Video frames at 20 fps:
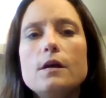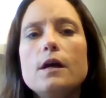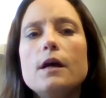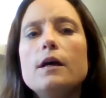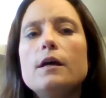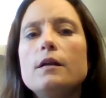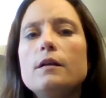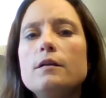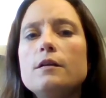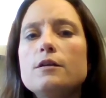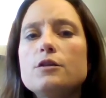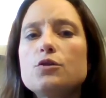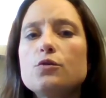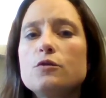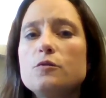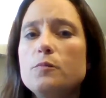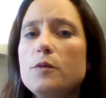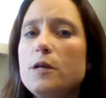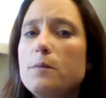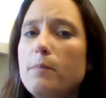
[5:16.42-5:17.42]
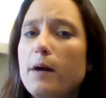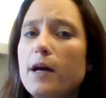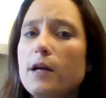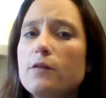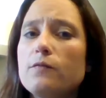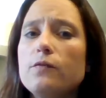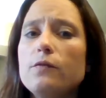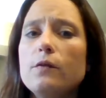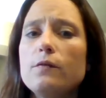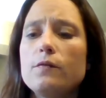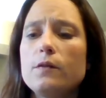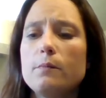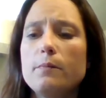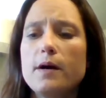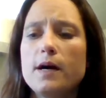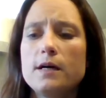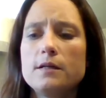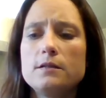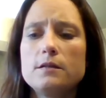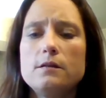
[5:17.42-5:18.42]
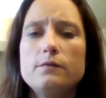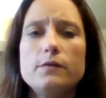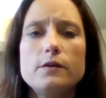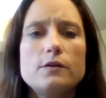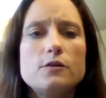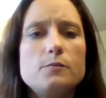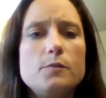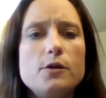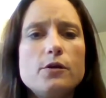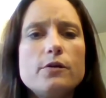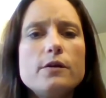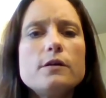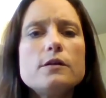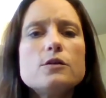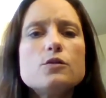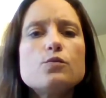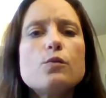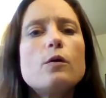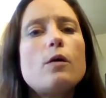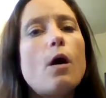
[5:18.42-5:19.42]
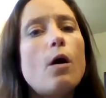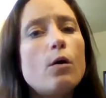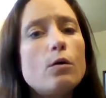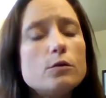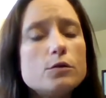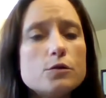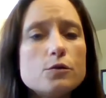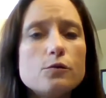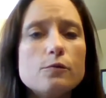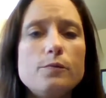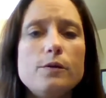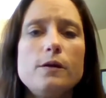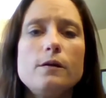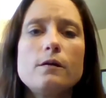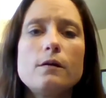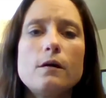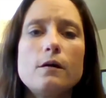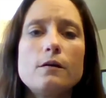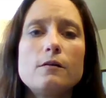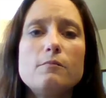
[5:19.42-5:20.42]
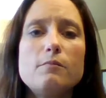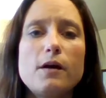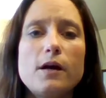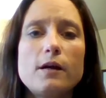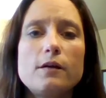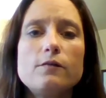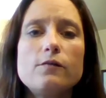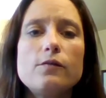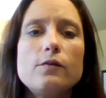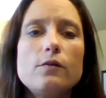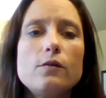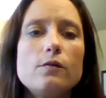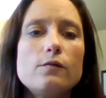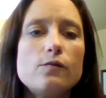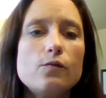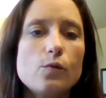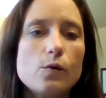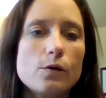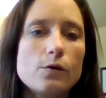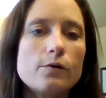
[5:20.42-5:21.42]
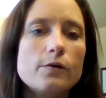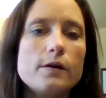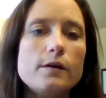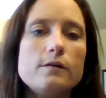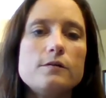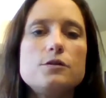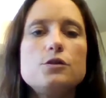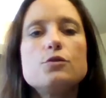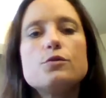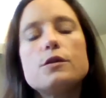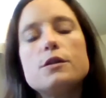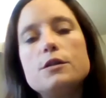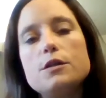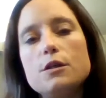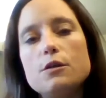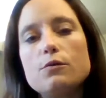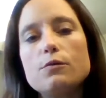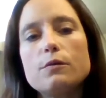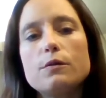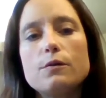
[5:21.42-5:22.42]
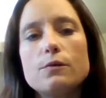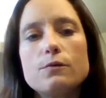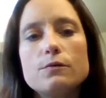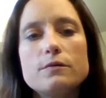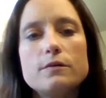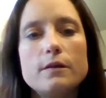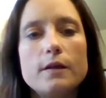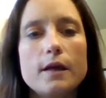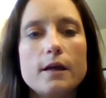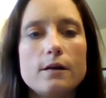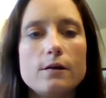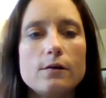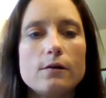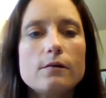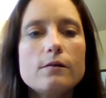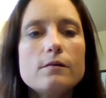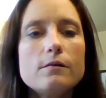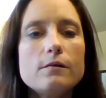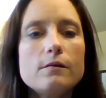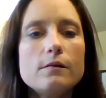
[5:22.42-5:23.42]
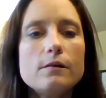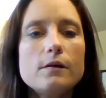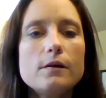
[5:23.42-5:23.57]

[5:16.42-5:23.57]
And so it's being mindful of the positive experience while also being unmindful of worries. You can deal with those later.